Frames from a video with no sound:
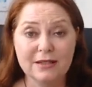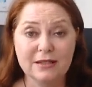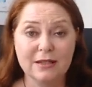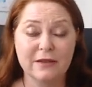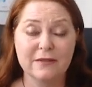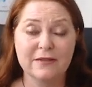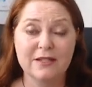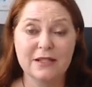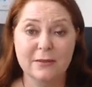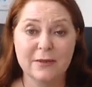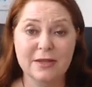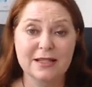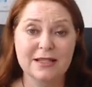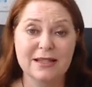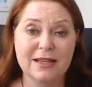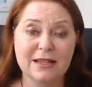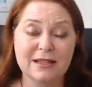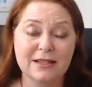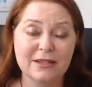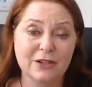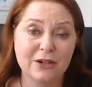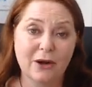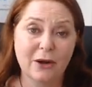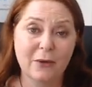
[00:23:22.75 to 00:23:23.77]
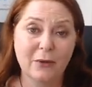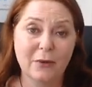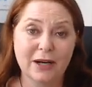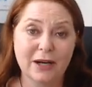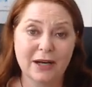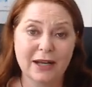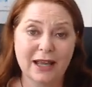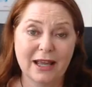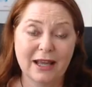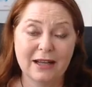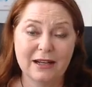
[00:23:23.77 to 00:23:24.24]
So if someone says, I want to
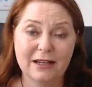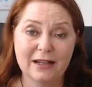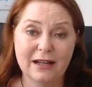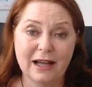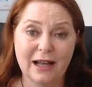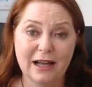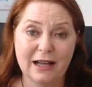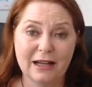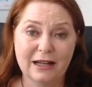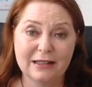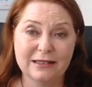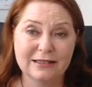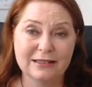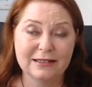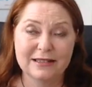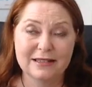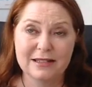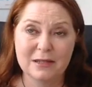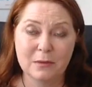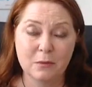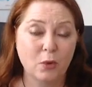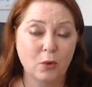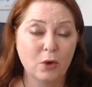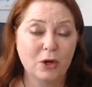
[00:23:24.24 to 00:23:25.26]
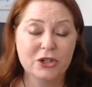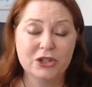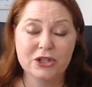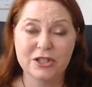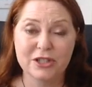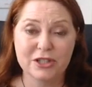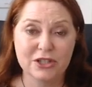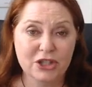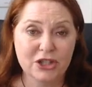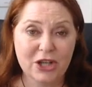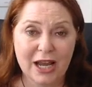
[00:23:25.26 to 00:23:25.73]
get some
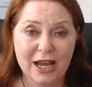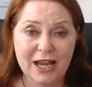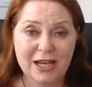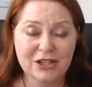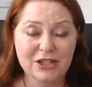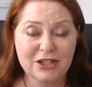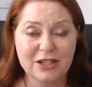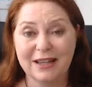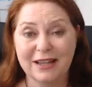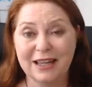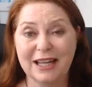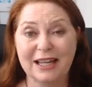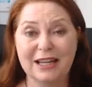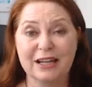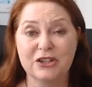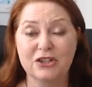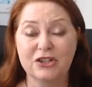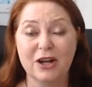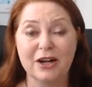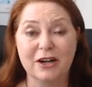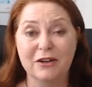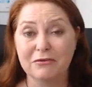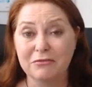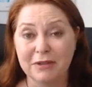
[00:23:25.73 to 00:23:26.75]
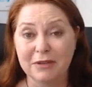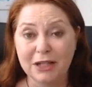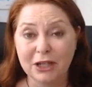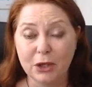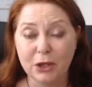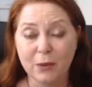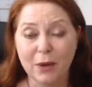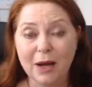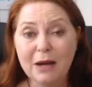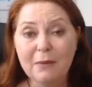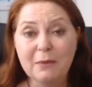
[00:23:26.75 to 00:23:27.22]
washers changed, are they going to try to ring
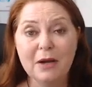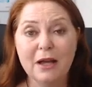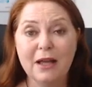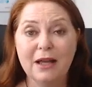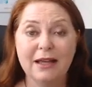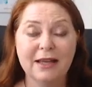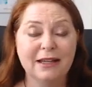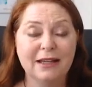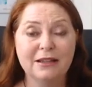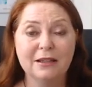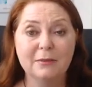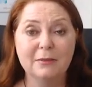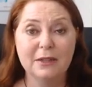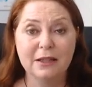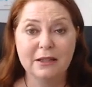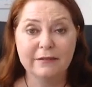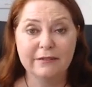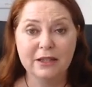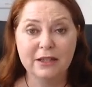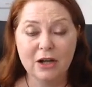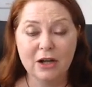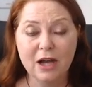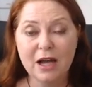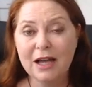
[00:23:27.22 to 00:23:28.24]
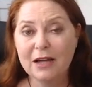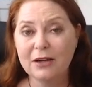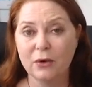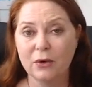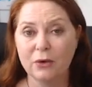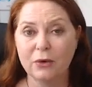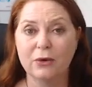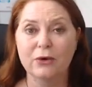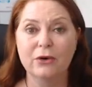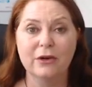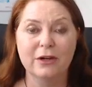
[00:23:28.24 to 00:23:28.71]
you up in the middle of the night?
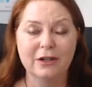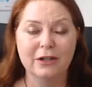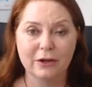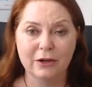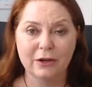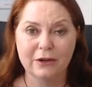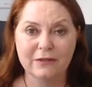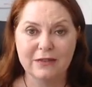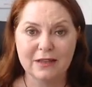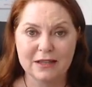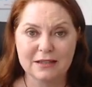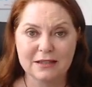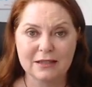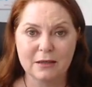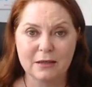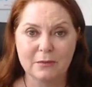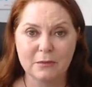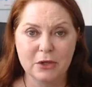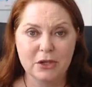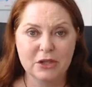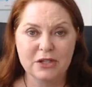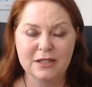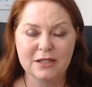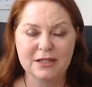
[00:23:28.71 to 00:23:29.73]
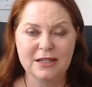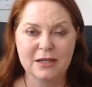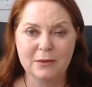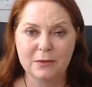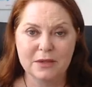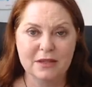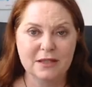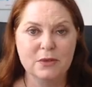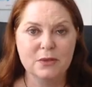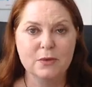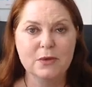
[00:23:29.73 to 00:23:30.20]
Or, if there's an emergency
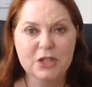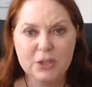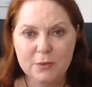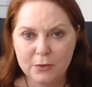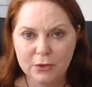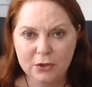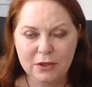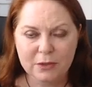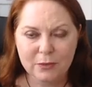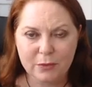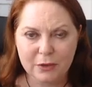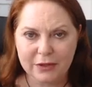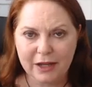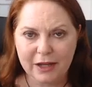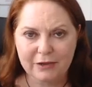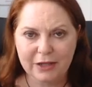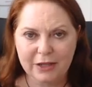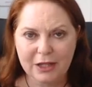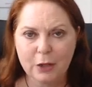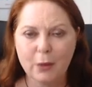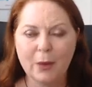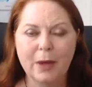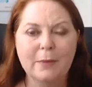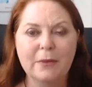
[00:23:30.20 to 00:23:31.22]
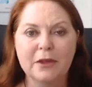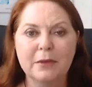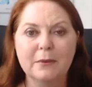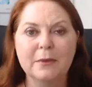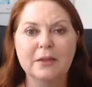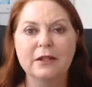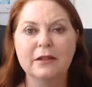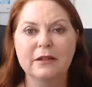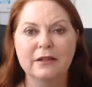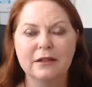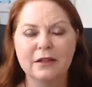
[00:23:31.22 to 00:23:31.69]
with a switchboard, will they ring you up in the
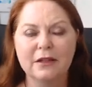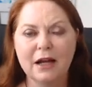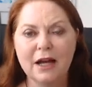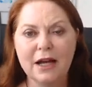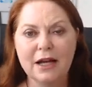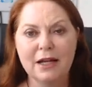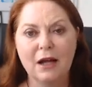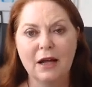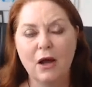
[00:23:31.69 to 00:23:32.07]
middle of the night?